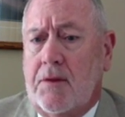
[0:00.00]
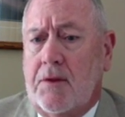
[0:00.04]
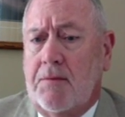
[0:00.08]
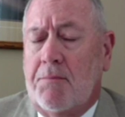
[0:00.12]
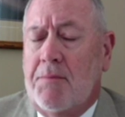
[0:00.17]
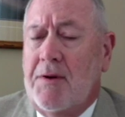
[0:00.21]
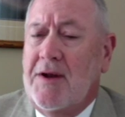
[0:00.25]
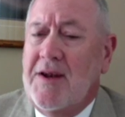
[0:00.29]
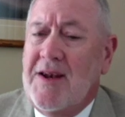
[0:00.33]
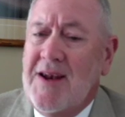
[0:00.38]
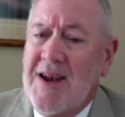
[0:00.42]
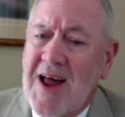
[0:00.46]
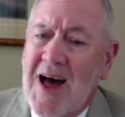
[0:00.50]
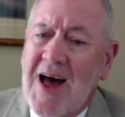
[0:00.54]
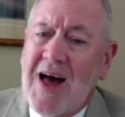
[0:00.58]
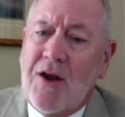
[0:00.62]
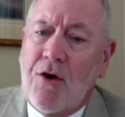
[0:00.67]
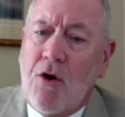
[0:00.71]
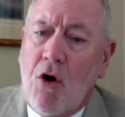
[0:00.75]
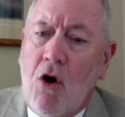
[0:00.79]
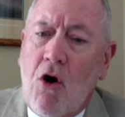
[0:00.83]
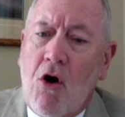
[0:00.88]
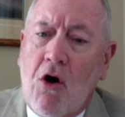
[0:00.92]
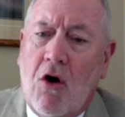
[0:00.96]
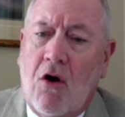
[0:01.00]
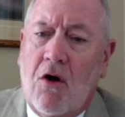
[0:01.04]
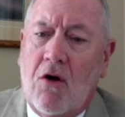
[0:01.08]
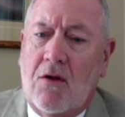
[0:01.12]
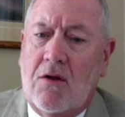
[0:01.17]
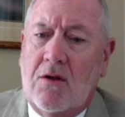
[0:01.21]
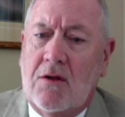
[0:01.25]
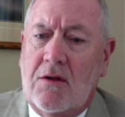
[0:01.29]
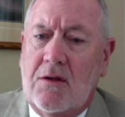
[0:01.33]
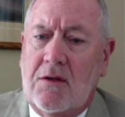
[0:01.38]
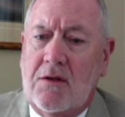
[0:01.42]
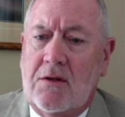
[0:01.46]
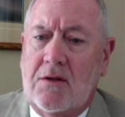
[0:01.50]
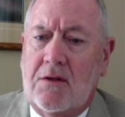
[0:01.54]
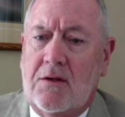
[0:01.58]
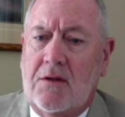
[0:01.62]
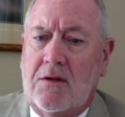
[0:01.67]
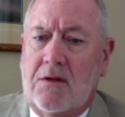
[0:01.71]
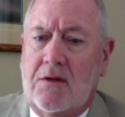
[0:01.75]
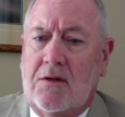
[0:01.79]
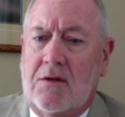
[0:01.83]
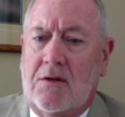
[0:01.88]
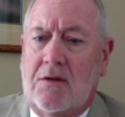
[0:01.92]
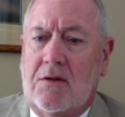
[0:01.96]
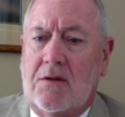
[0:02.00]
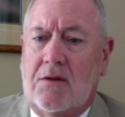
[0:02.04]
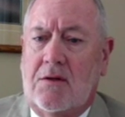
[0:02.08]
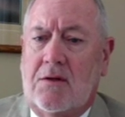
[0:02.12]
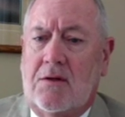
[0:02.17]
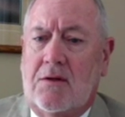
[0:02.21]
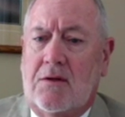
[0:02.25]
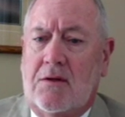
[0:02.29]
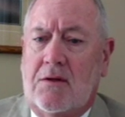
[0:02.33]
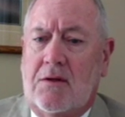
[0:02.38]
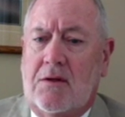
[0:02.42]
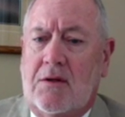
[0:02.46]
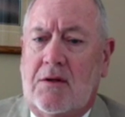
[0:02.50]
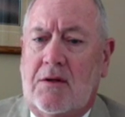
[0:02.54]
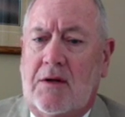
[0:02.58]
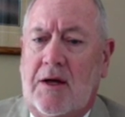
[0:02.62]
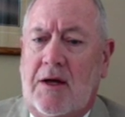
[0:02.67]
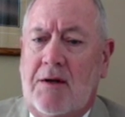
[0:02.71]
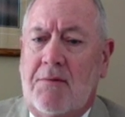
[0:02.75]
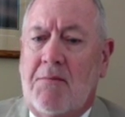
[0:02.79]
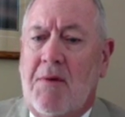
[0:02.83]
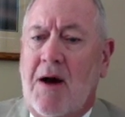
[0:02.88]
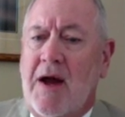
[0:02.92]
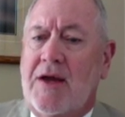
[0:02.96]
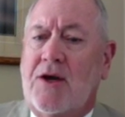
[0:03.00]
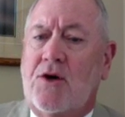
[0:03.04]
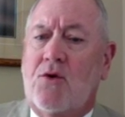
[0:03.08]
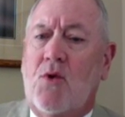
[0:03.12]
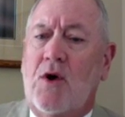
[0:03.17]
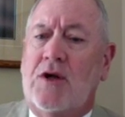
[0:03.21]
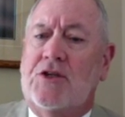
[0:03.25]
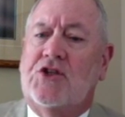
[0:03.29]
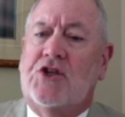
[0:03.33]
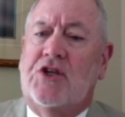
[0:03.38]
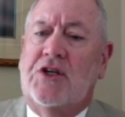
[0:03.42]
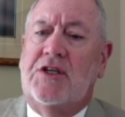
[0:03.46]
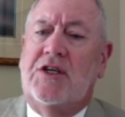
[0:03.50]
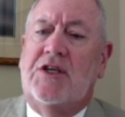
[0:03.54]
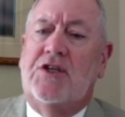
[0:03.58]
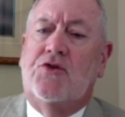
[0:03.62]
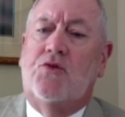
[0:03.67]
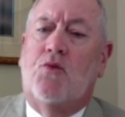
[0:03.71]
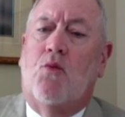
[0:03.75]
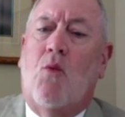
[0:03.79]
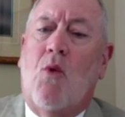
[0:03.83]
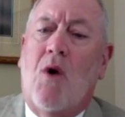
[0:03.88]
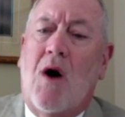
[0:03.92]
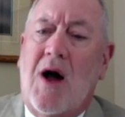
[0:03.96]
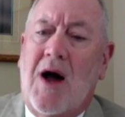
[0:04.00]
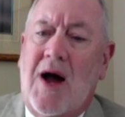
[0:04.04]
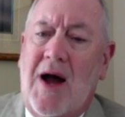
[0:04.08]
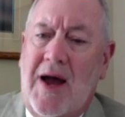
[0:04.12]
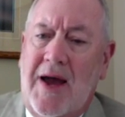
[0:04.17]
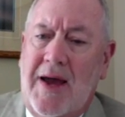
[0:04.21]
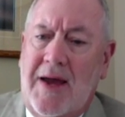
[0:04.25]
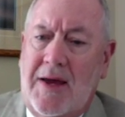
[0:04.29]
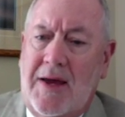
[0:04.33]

But not all. And my question is why?